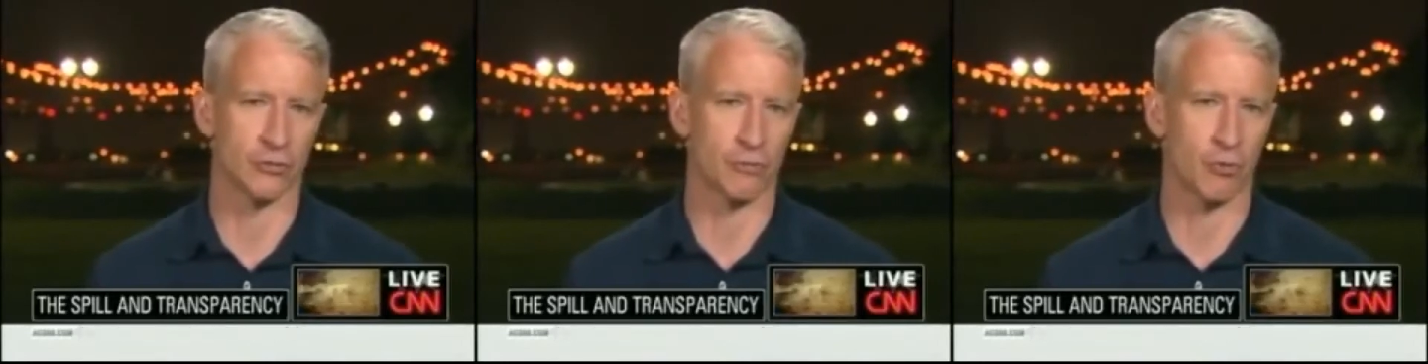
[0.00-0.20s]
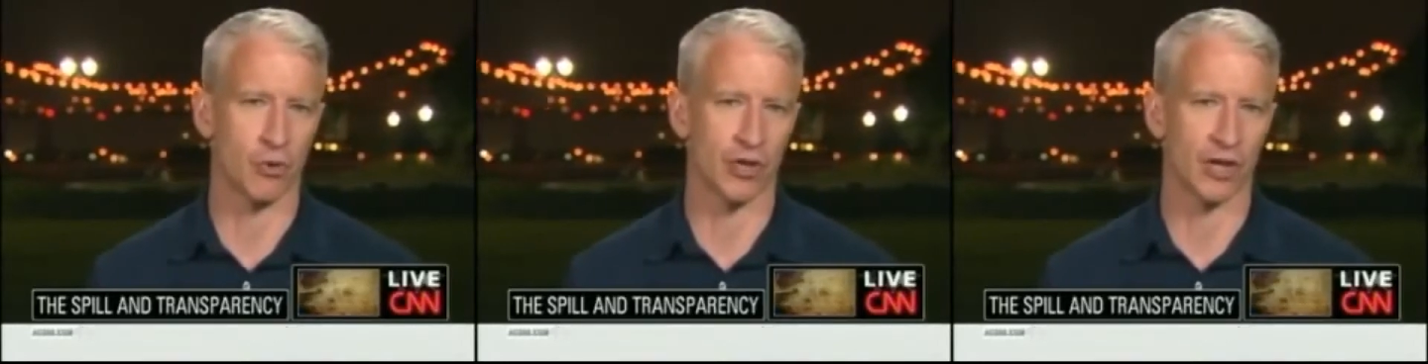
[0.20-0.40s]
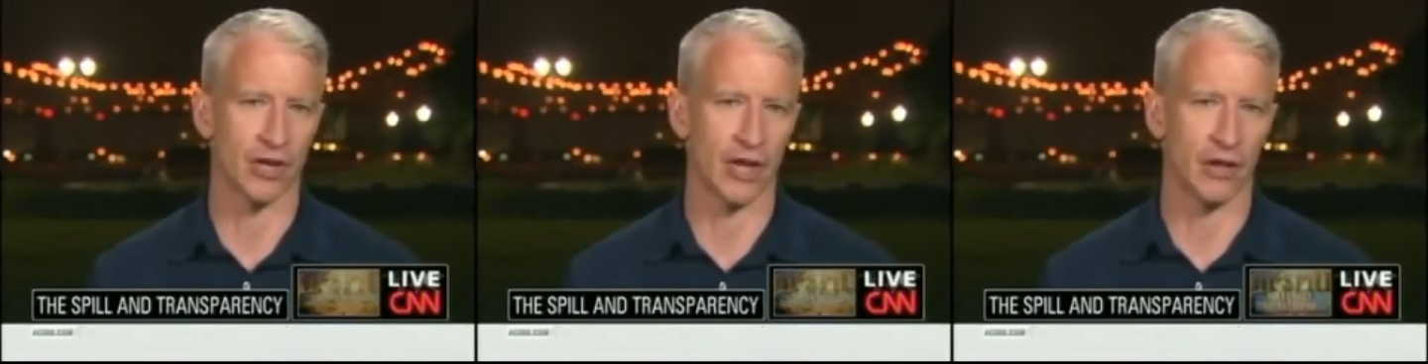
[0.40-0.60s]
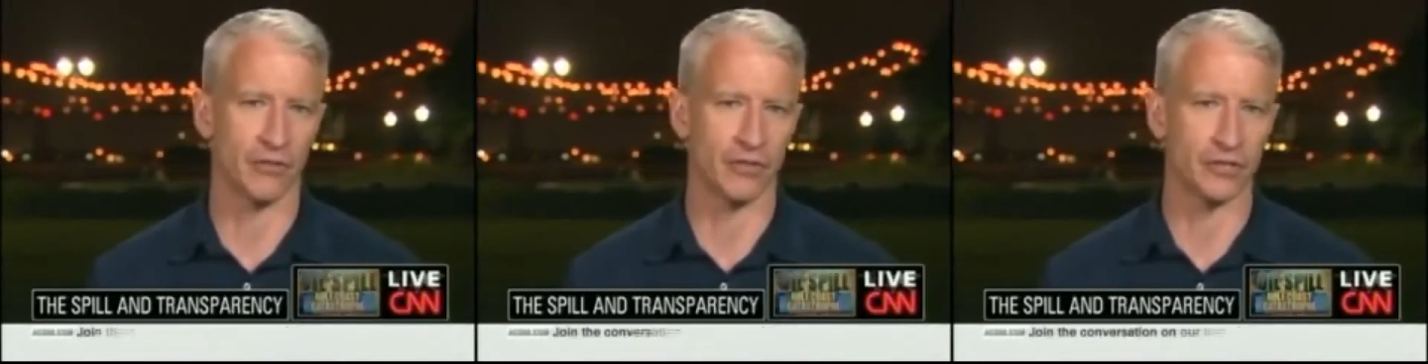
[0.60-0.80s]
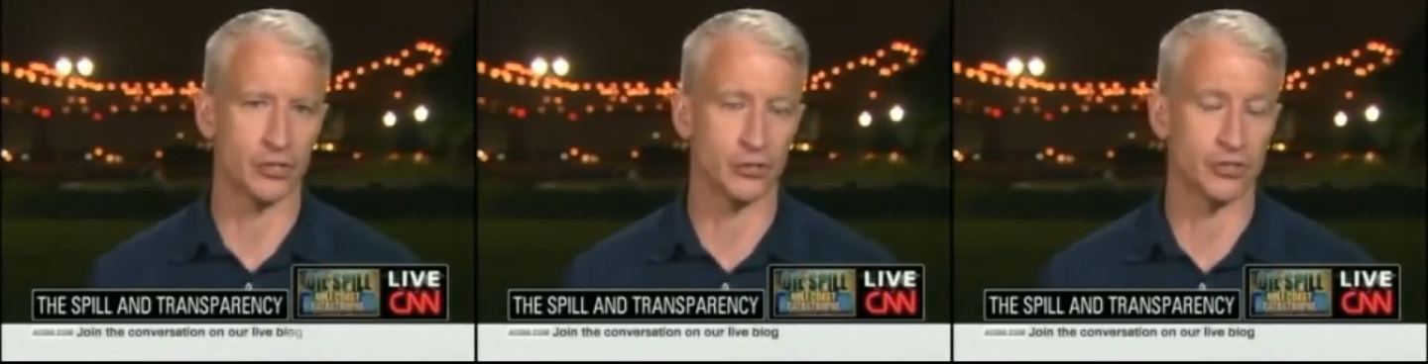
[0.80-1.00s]
journalists reporting on
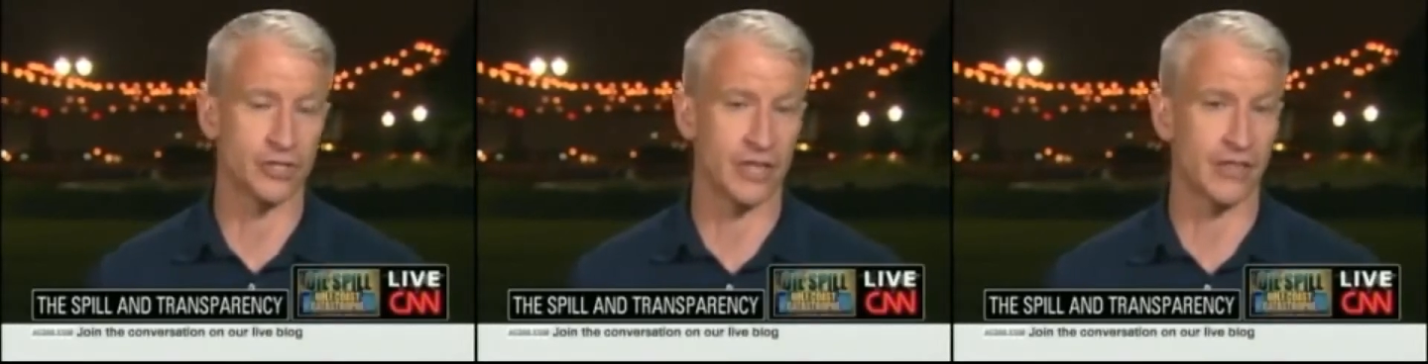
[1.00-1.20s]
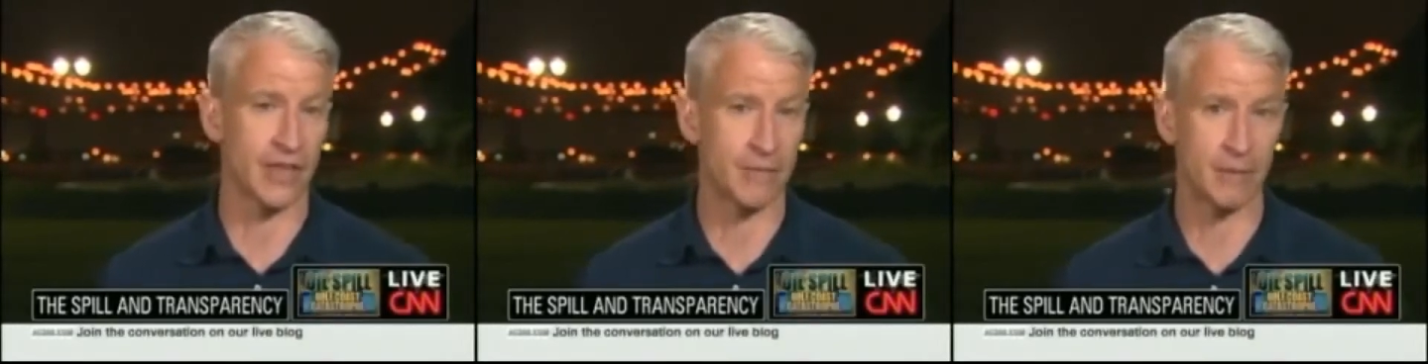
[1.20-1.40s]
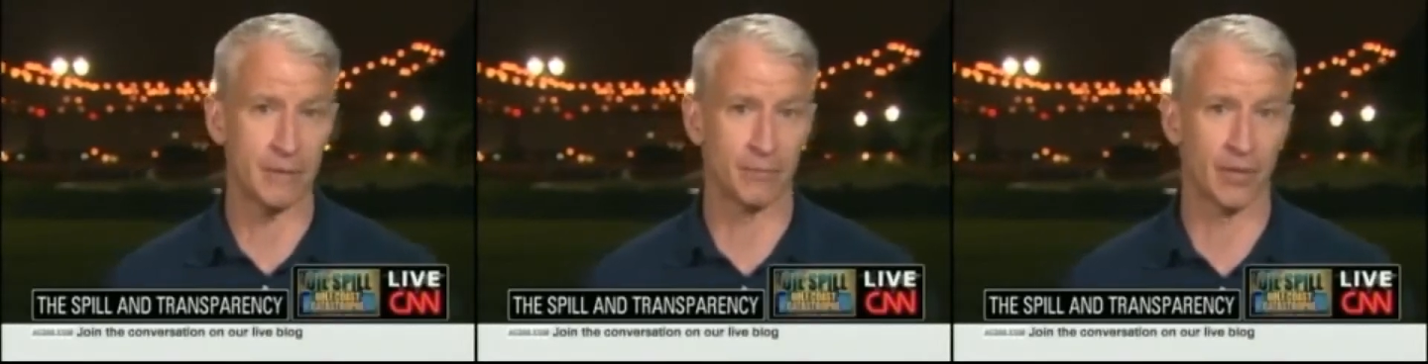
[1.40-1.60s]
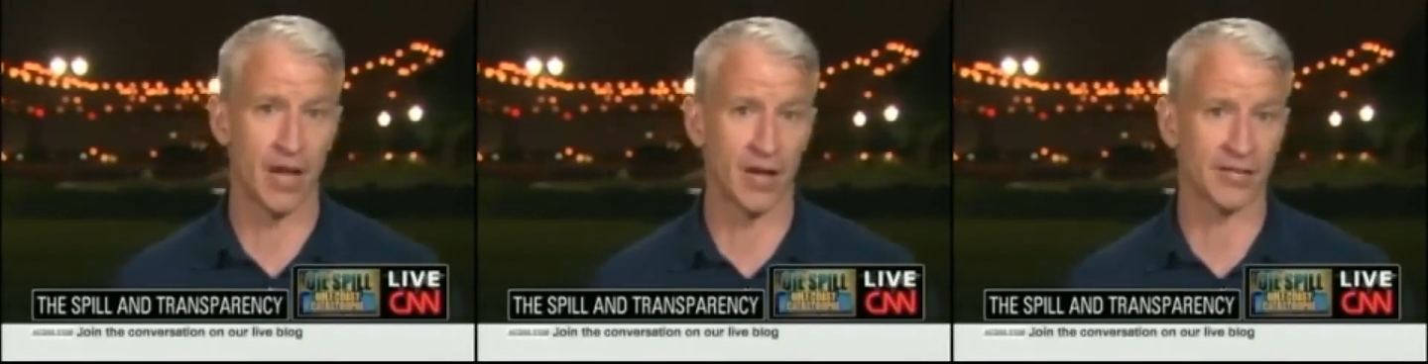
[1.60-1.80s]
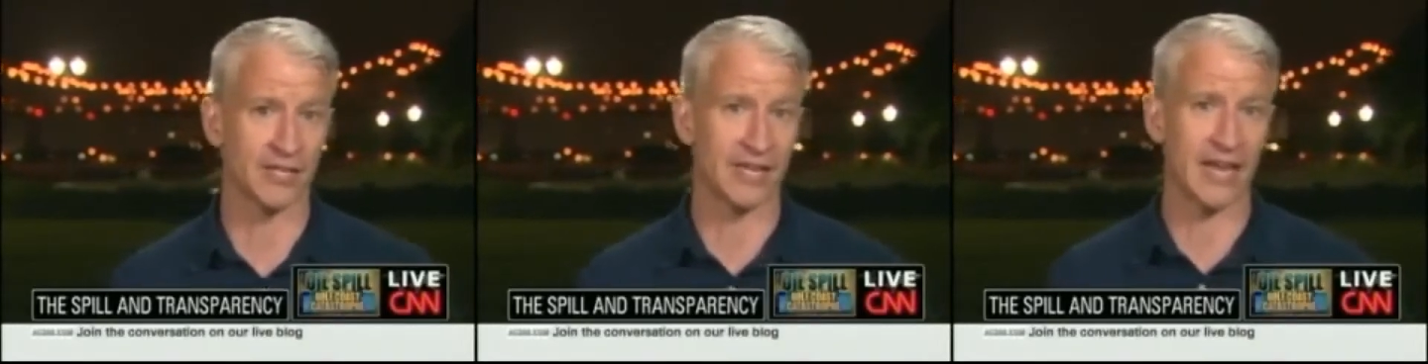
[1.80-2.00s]
health issues say they've been
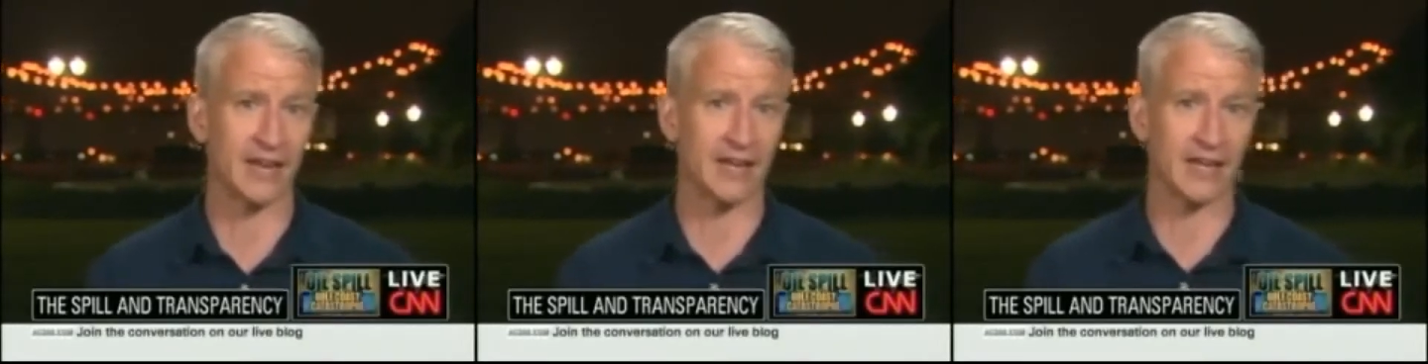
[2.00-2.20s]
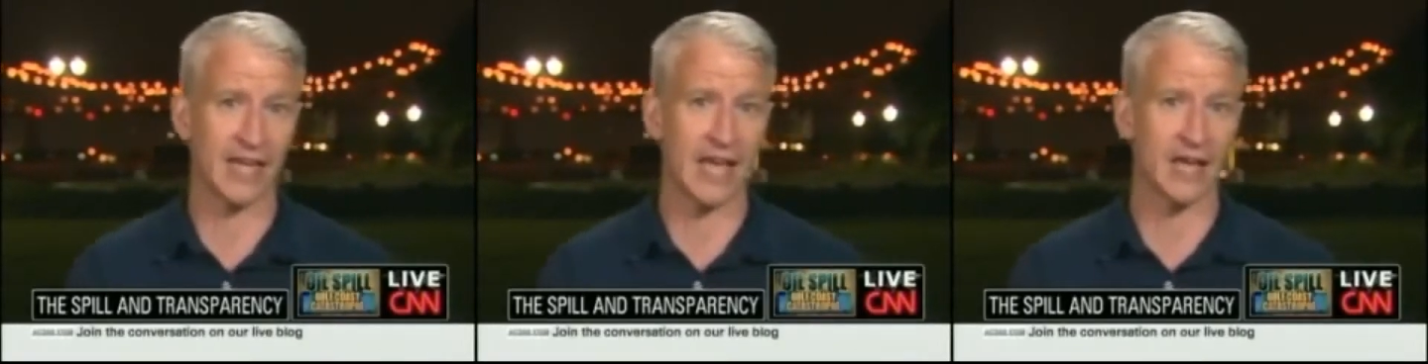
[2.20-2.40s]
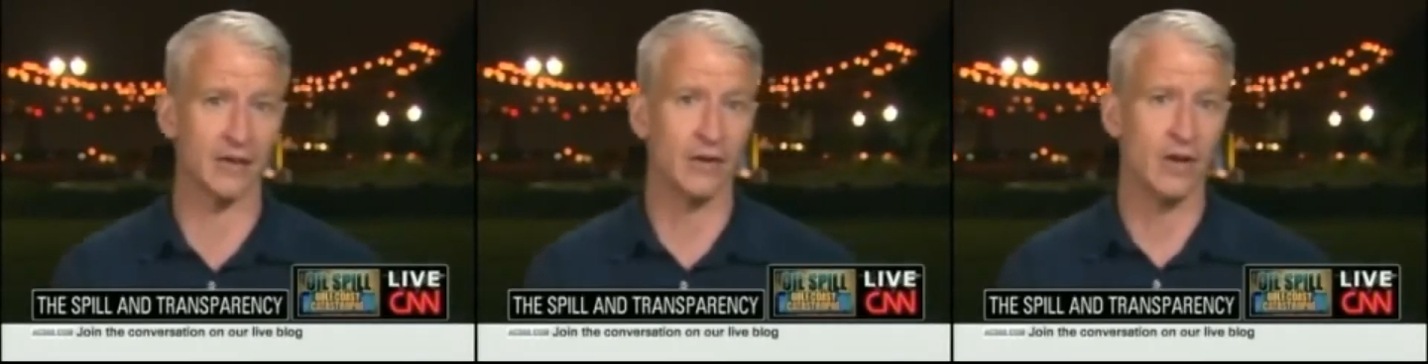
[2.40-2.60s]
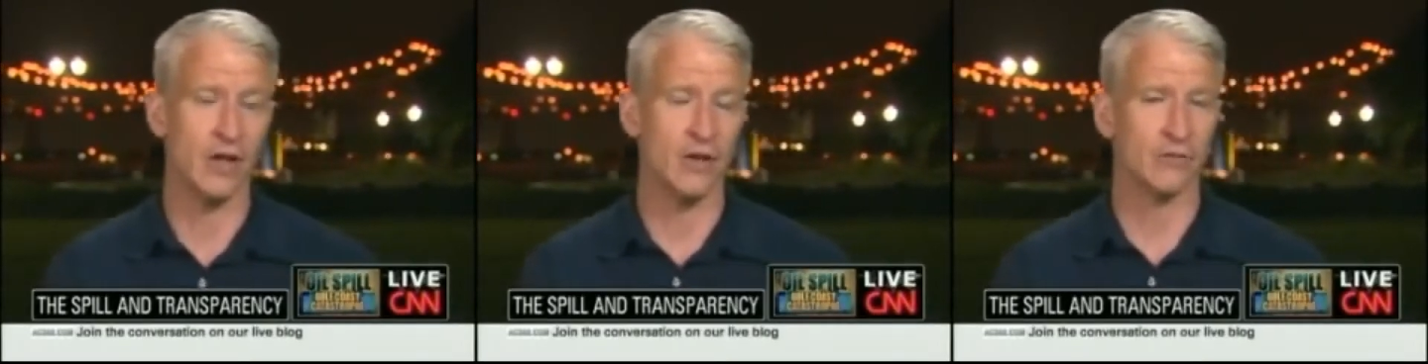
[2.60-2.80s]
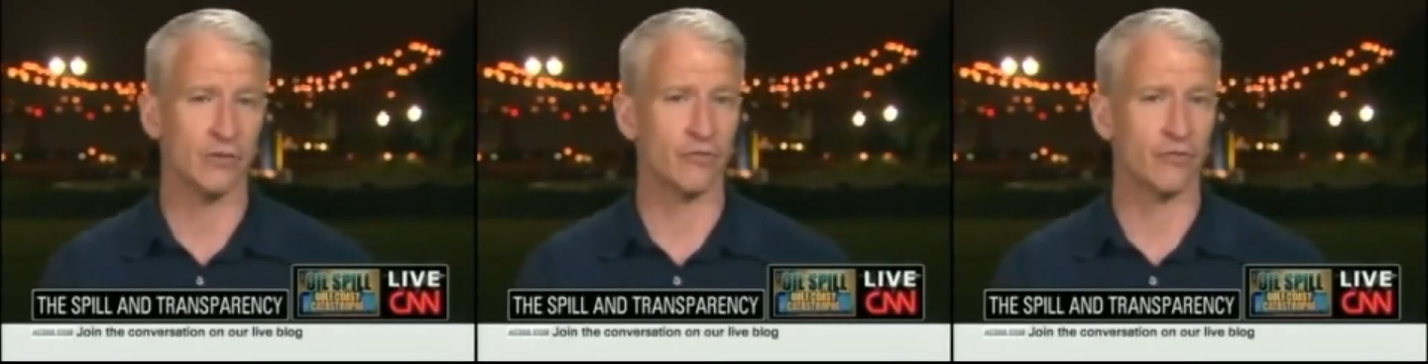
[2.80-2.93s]
blocked again and again